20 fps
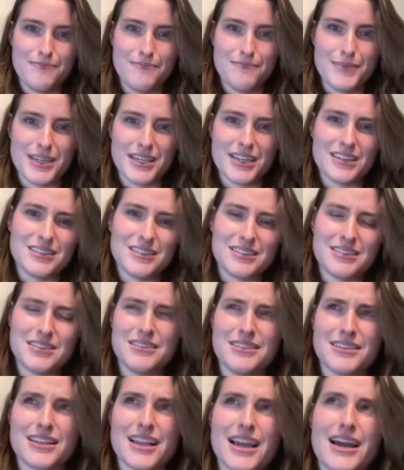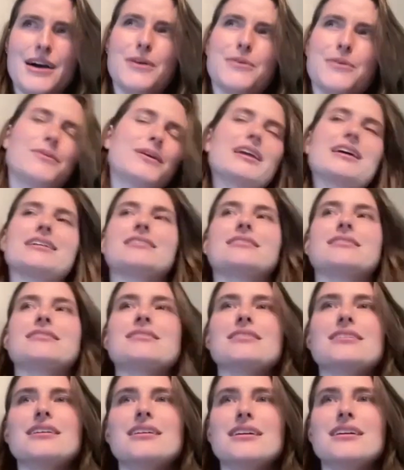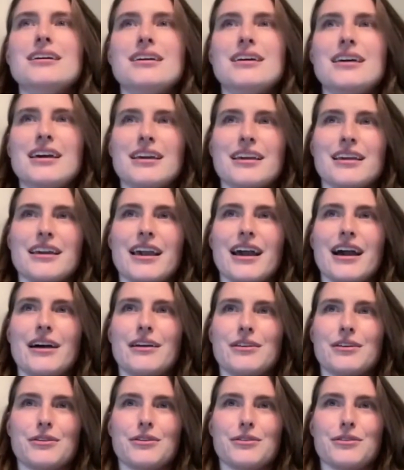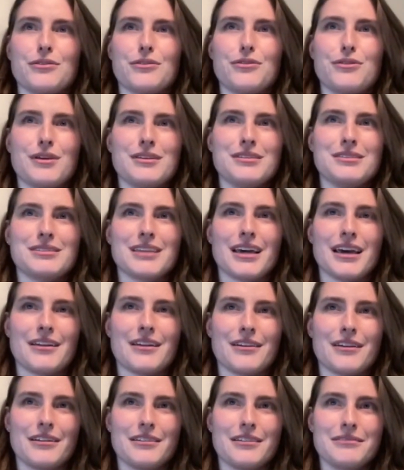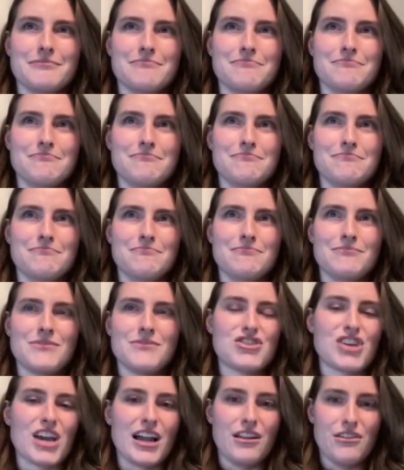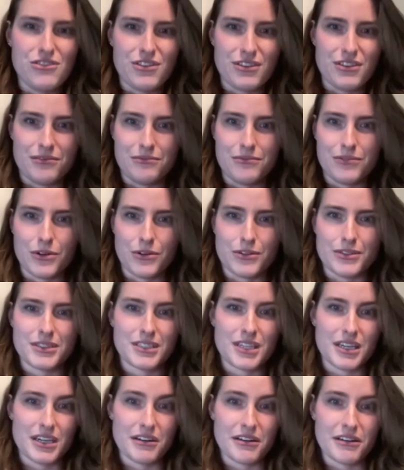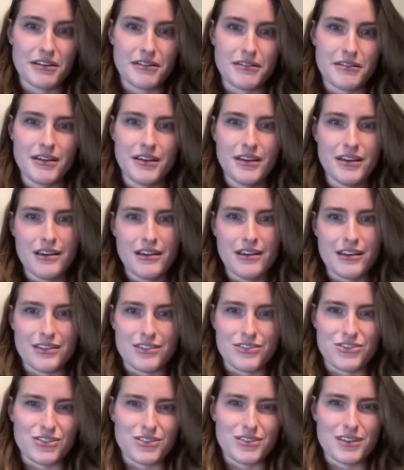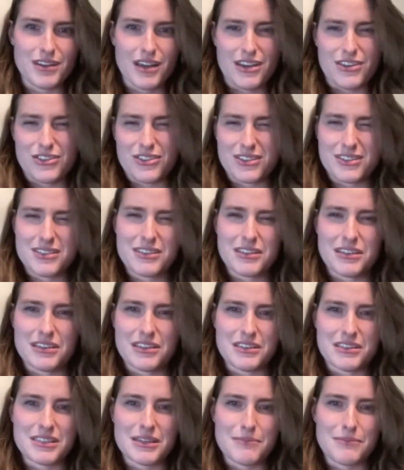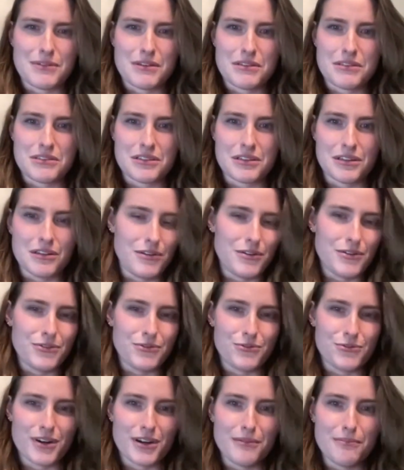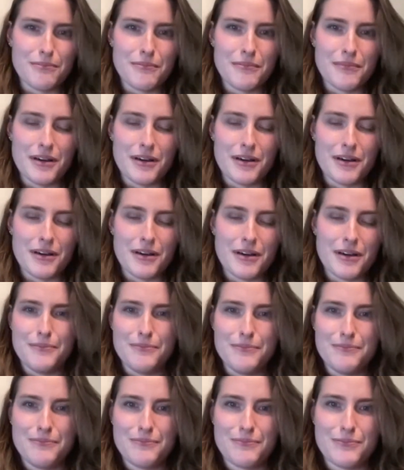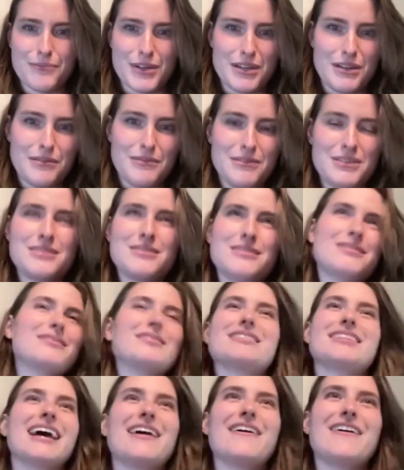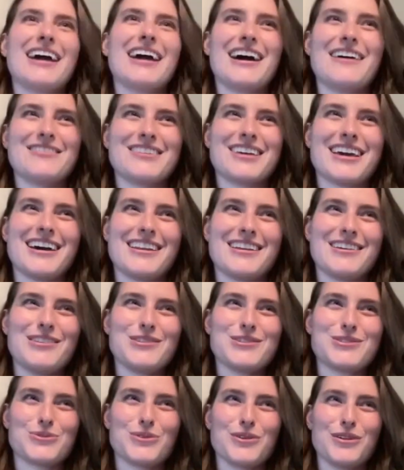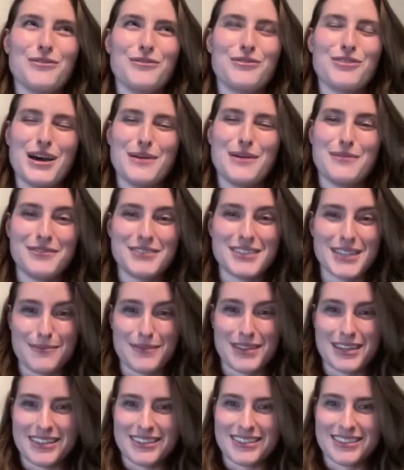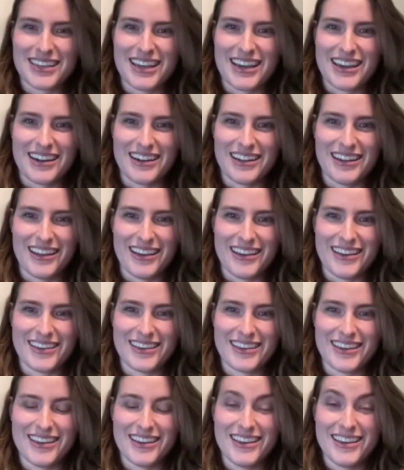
Because now when I encounter things that are challenging or scary, I just see it as something to learn from. When now I have kind of this rule of thumb: if something's kind of like